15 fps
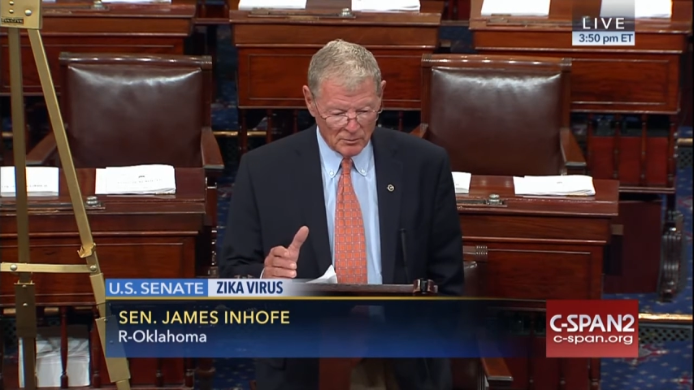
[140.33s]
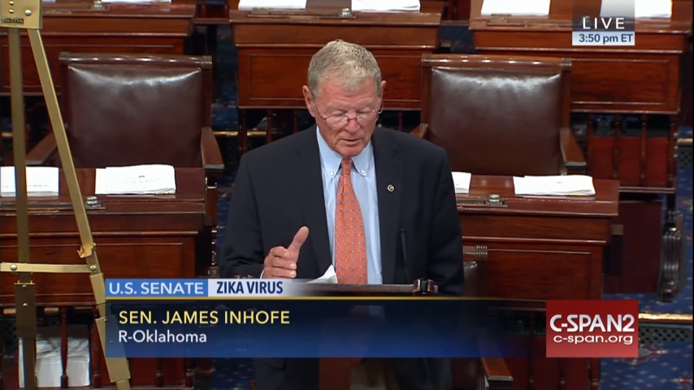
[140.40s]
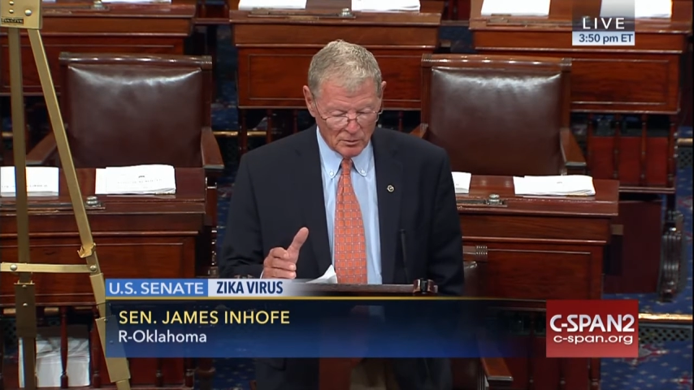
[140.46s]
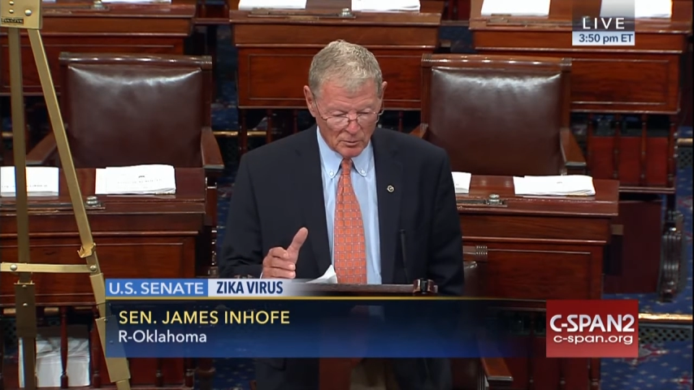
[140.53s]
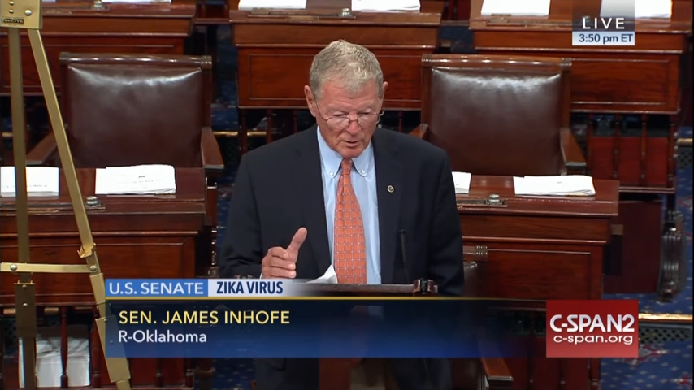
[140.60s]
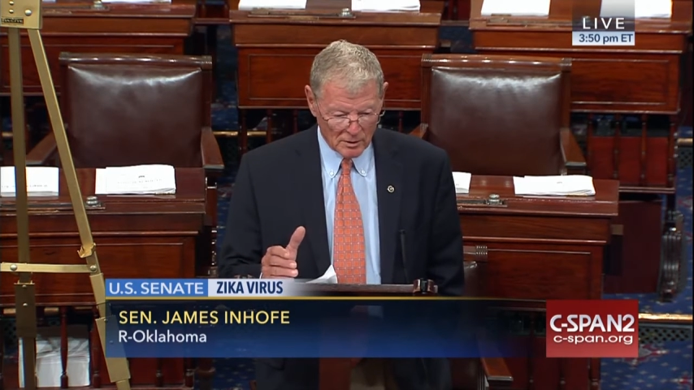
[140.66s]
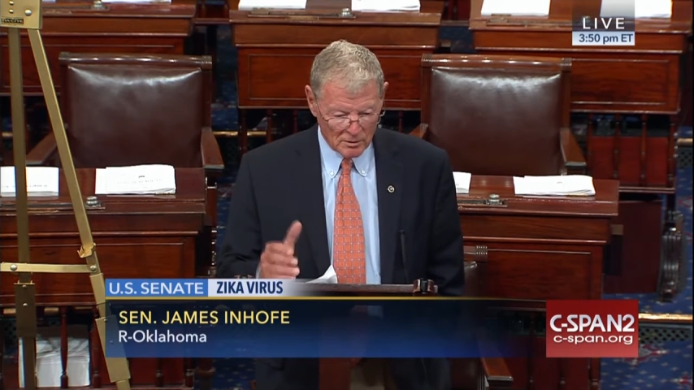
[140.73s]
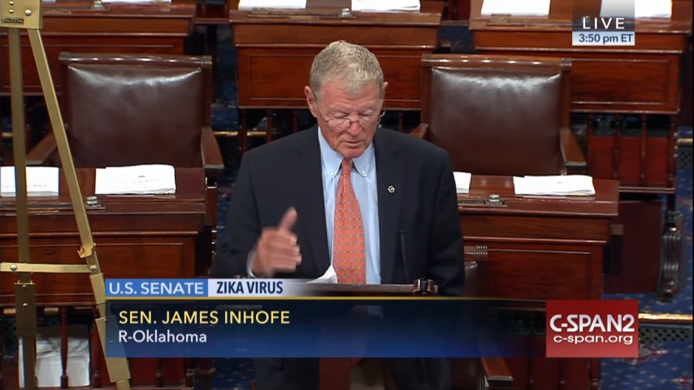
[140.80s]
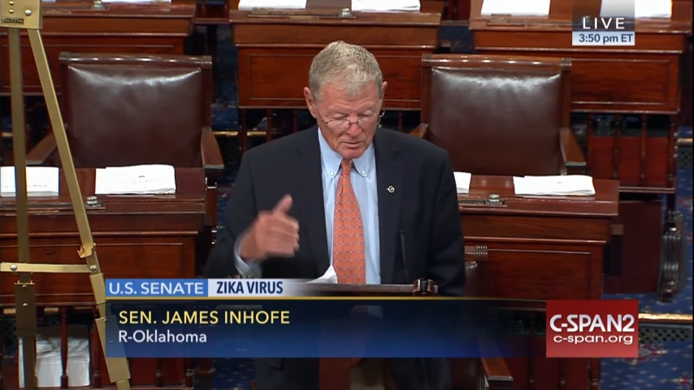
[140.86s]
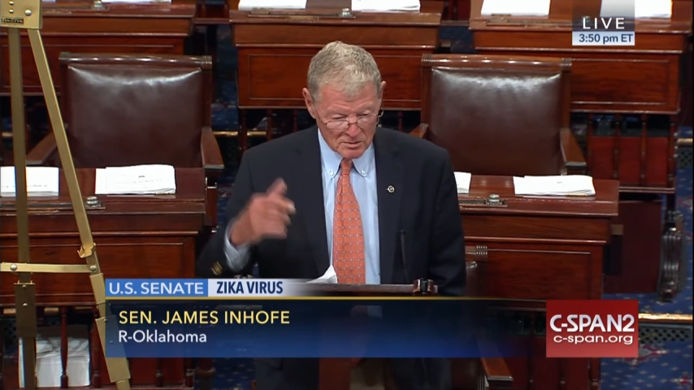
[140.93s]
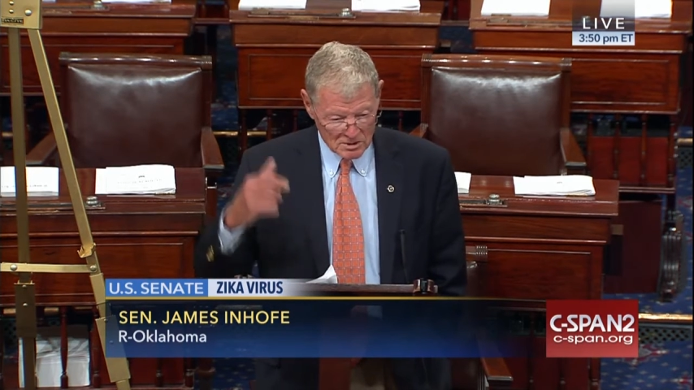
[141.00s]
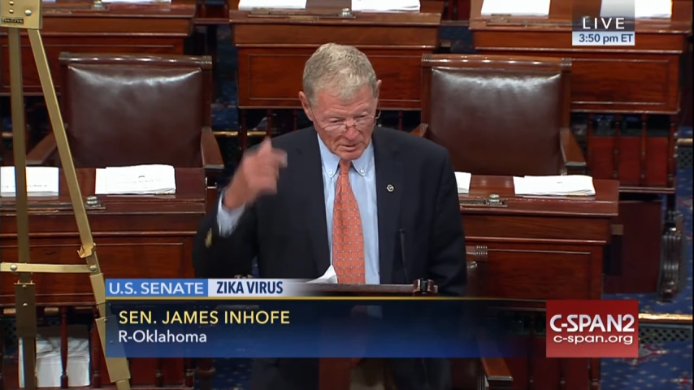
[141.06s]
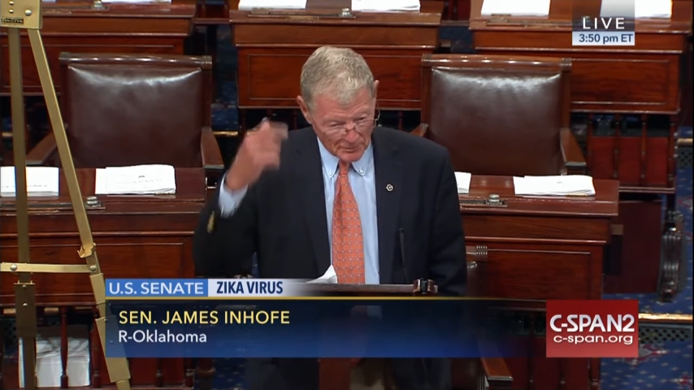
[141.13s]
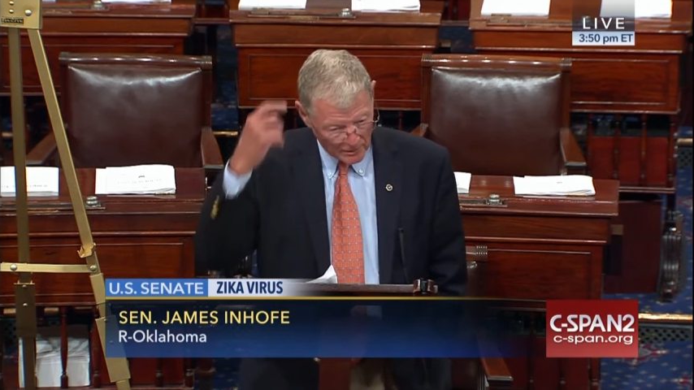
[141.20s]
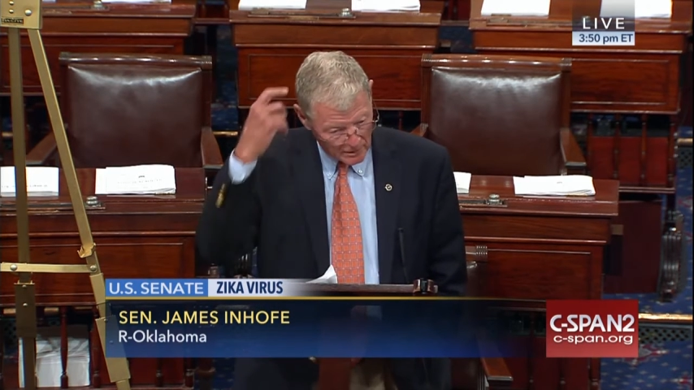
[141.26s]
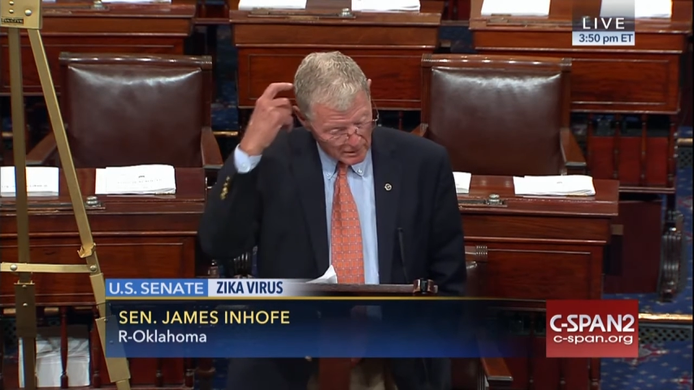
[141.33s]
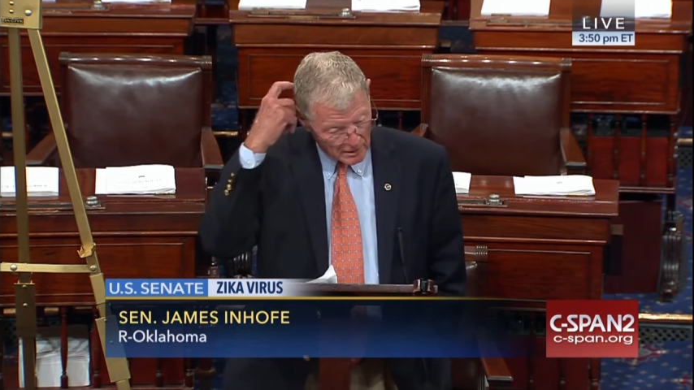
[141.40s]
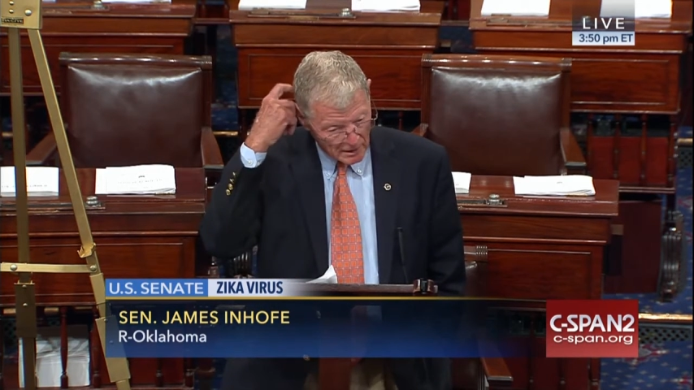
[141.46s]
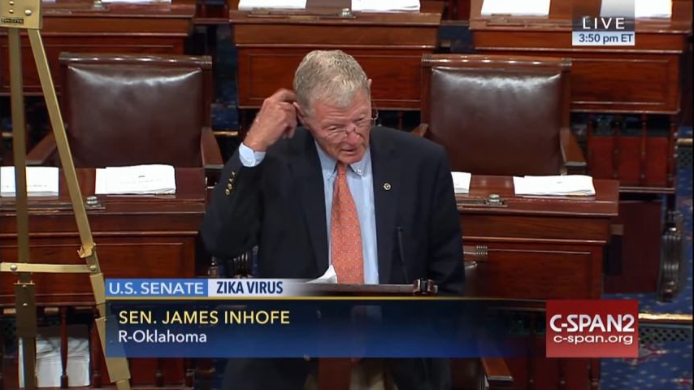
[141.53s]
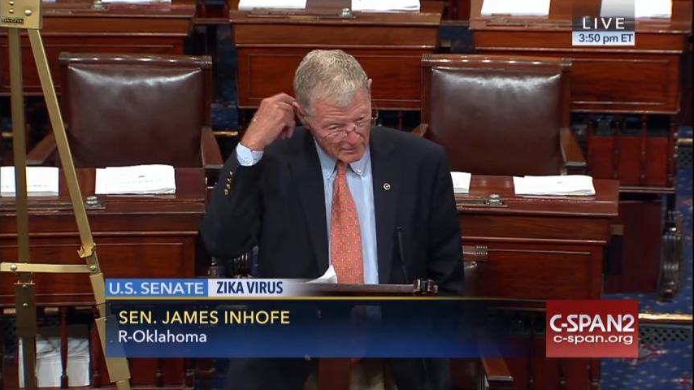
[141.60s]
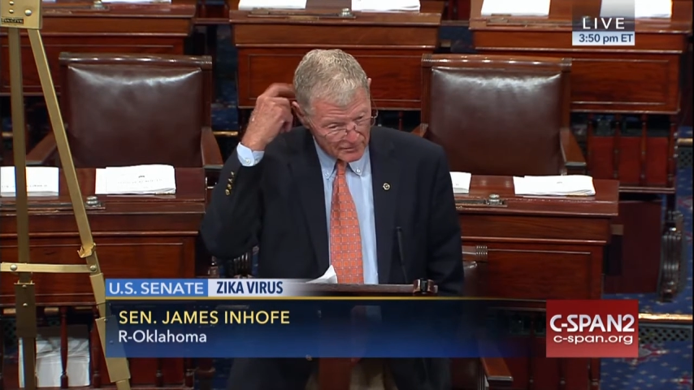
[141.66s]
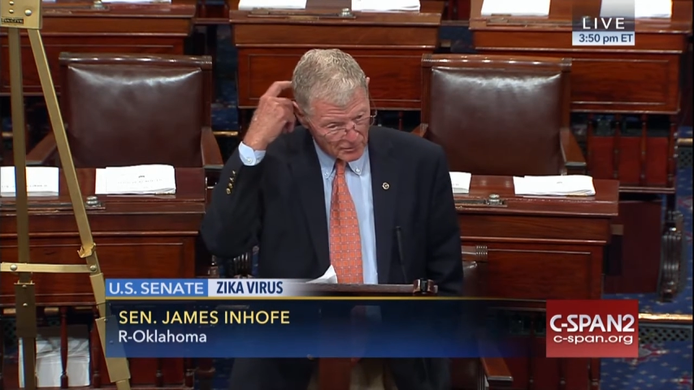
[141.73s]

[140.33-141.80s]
we don't want to do something uh,